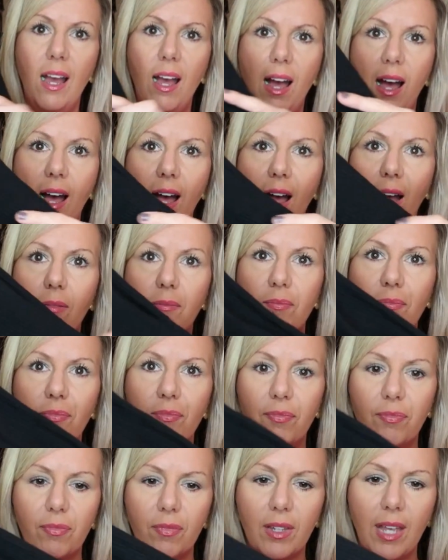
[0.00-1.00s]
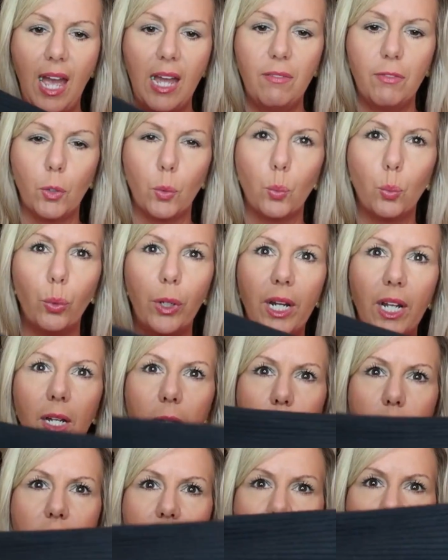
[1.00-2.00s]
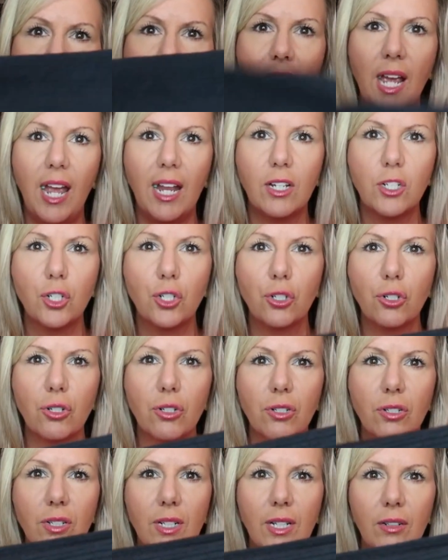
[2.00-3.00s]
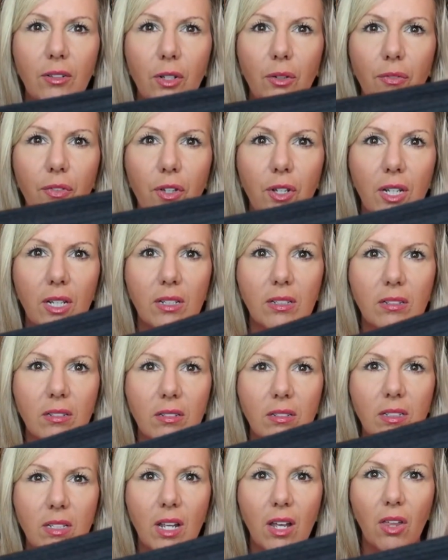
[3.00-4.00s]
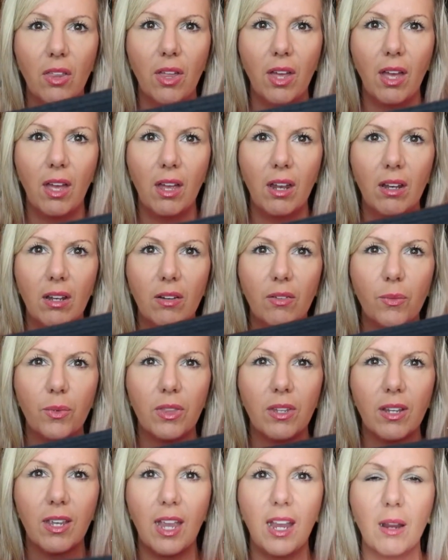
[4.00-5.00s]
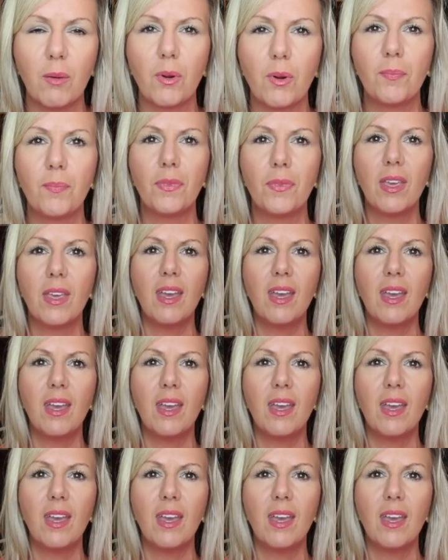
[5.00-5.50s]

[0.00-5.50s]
Kind of a ribbed texture. I don't know if you can tell that in the camera.